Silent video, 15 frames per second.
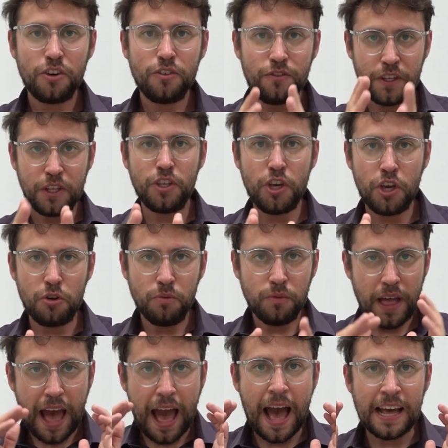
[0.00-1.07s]
for
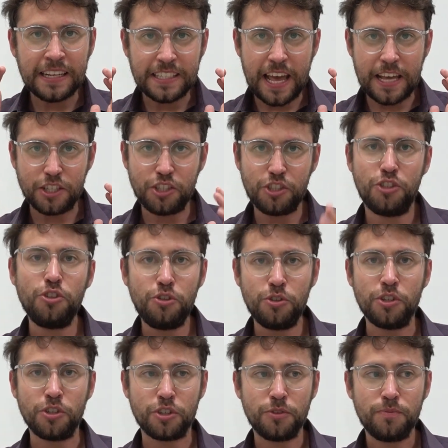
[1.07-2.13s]
you as a
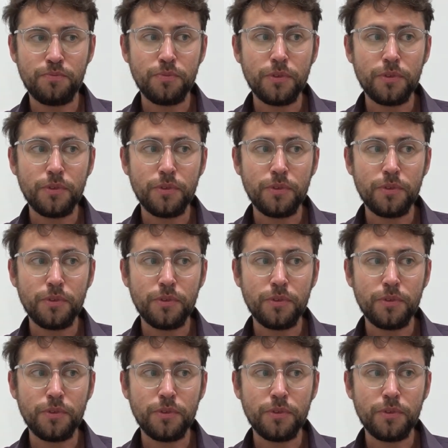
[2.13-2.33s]
student.